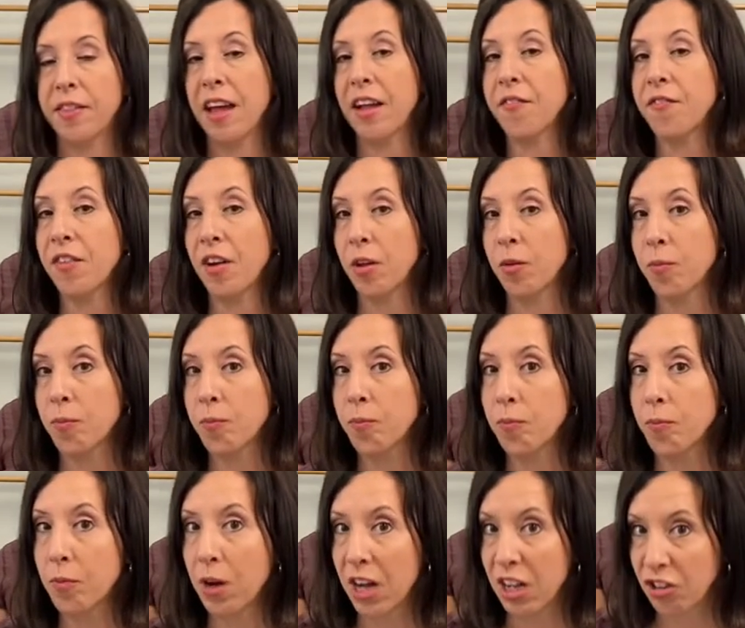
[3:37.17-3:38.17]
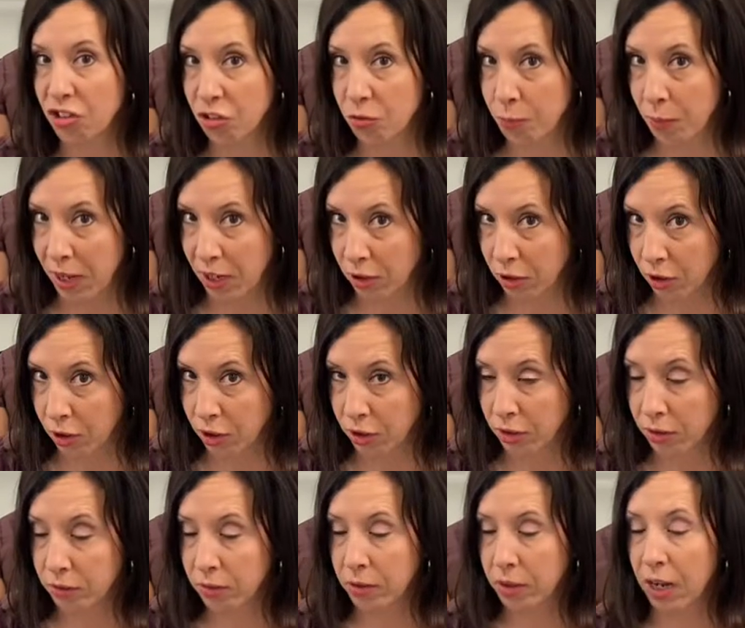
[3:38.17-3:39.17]
That felt much
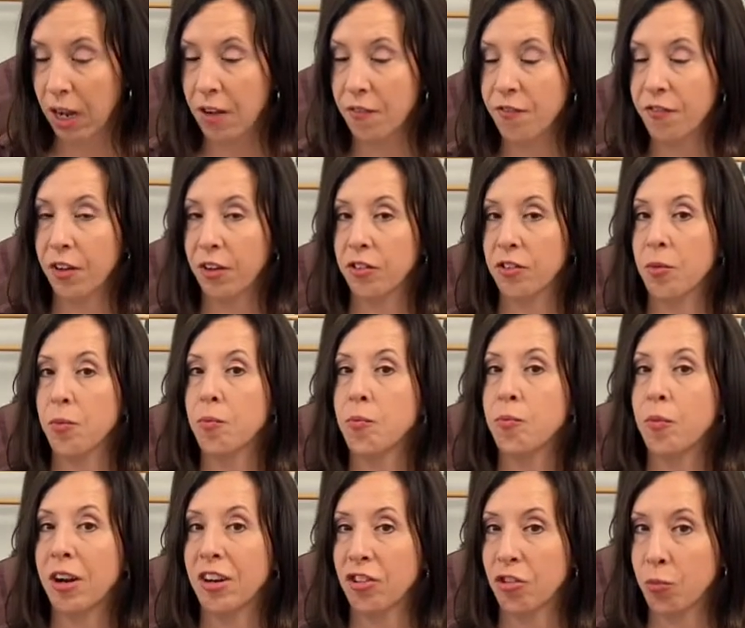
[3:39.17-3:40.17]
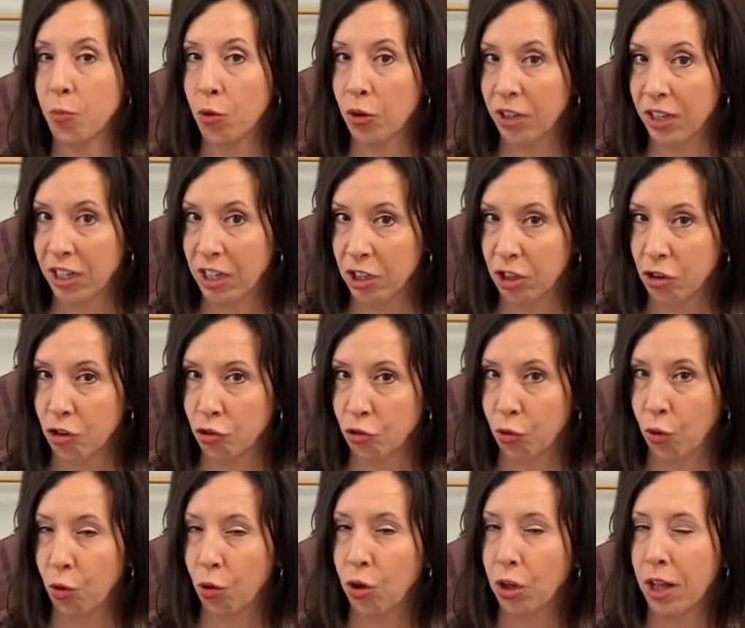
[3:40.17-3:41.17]
better. I felt much more in
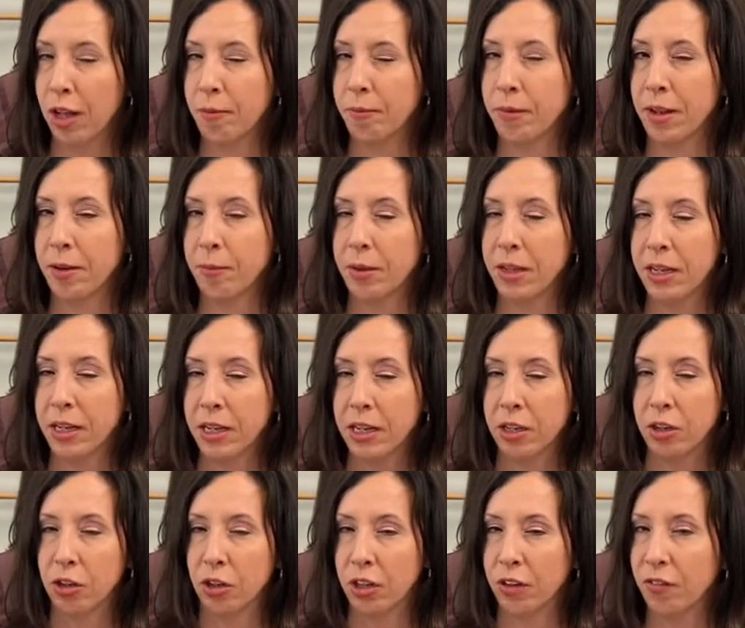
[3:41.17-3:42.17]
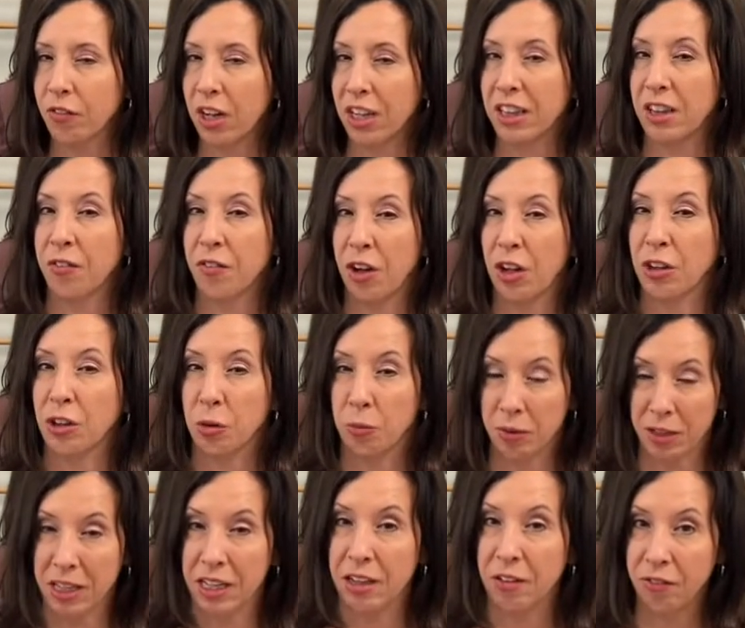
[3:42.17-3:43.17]
control. I maybe could have cut the
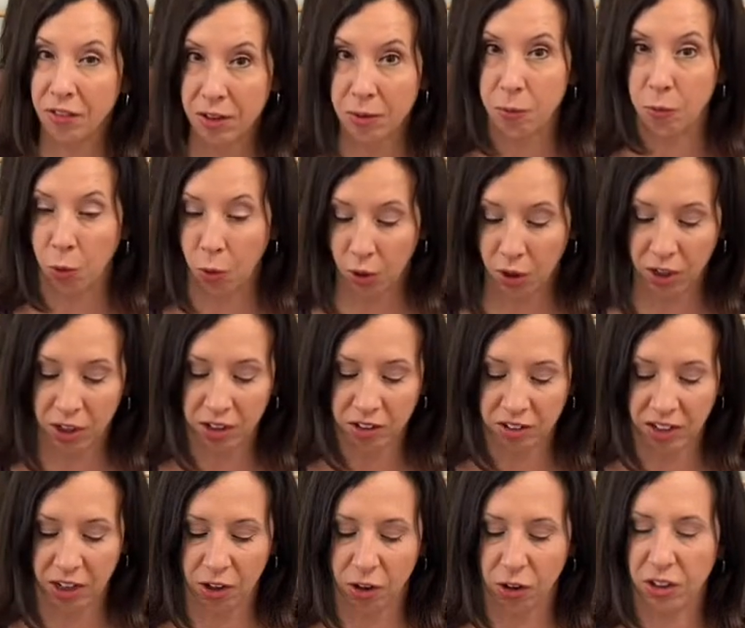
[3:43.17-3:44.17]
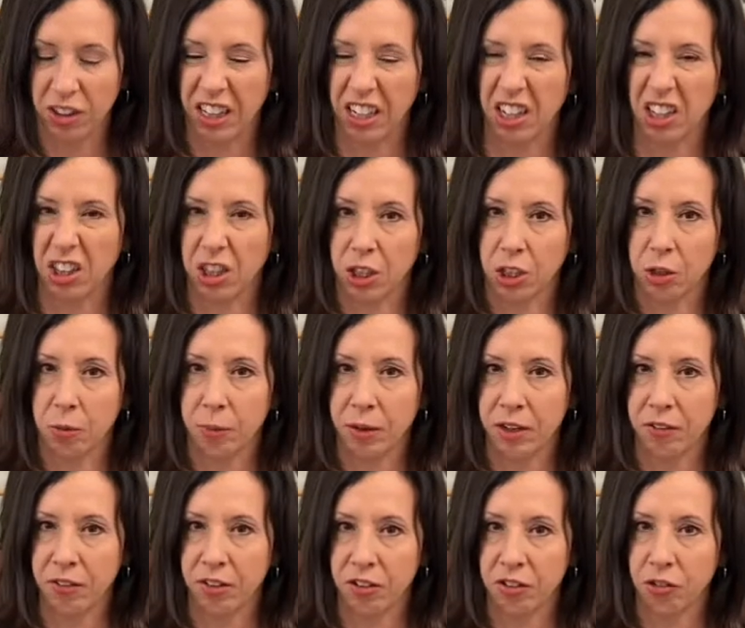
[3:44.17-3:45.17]
volume even more because I heard like a little
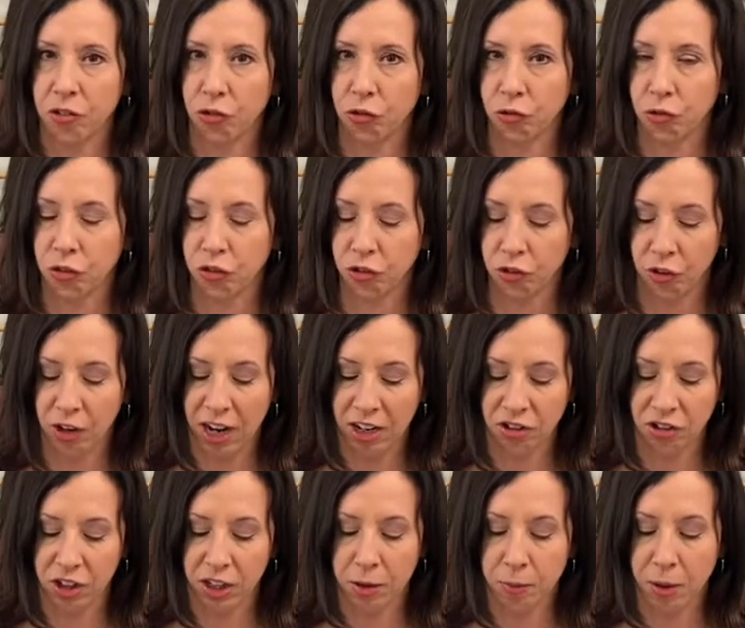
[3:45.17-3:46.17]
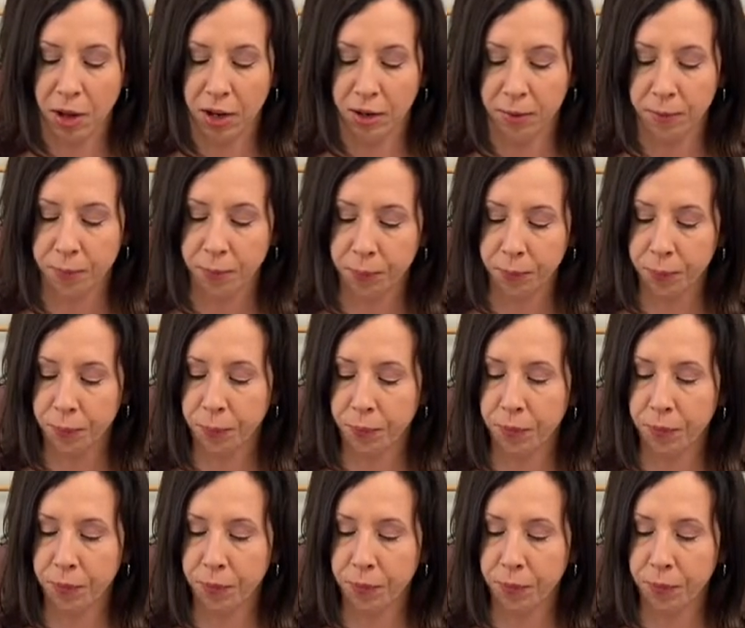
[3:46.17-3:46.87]
bit of a scratch on the bottom,